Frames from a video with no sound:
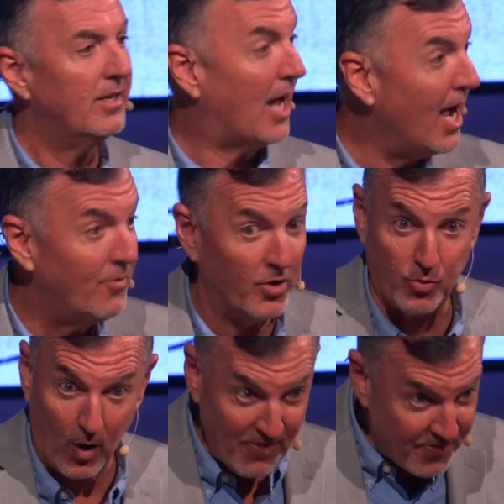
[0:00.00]
God was
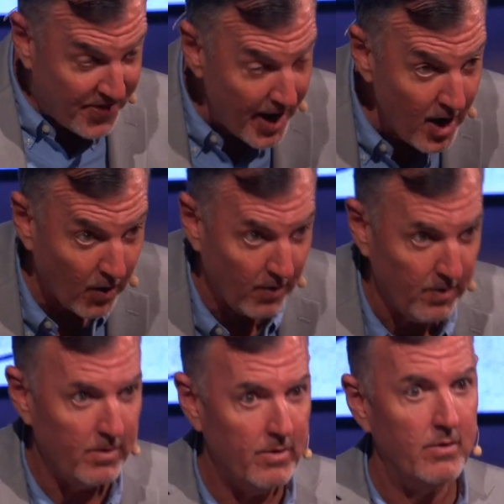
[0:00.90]
right there.
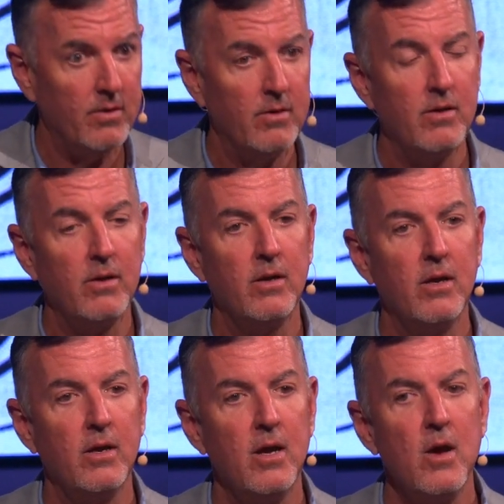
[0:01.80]

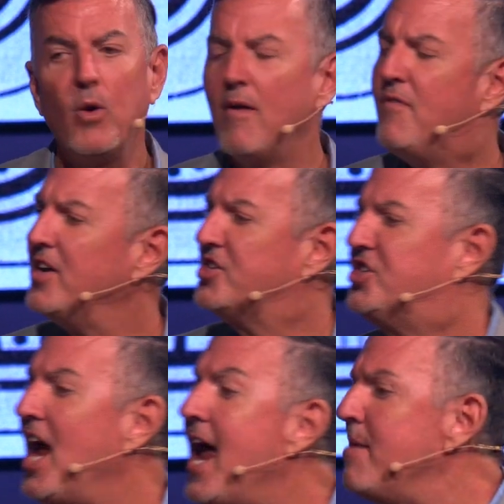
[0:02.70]
Where I felt
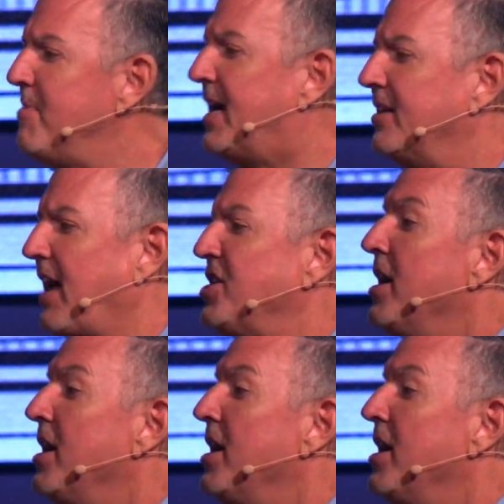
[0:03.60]
shame because I,